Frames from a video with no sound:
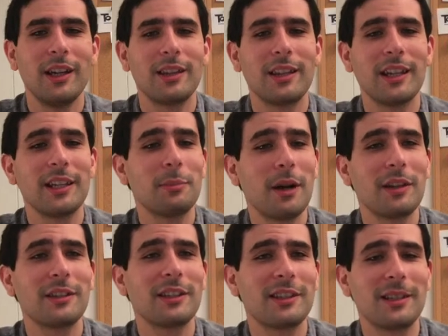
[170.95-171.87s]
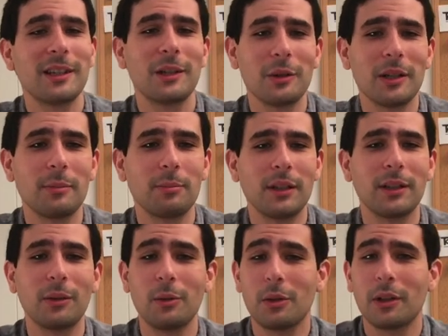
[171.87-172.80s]
they deposit a cigarette butt
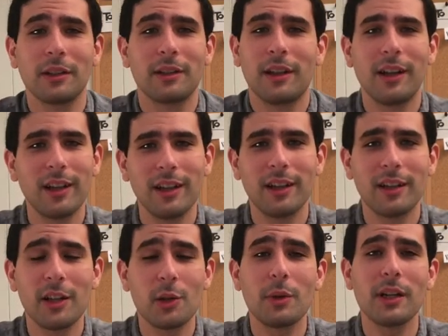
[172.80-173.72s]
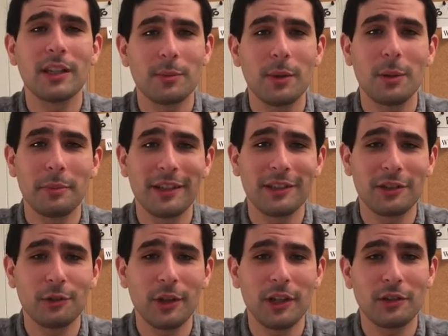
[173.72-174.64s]
or an otherwise small piece of
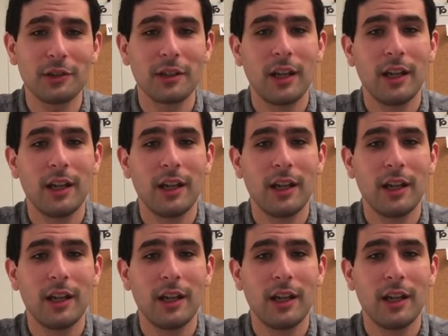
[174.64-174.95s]
trash.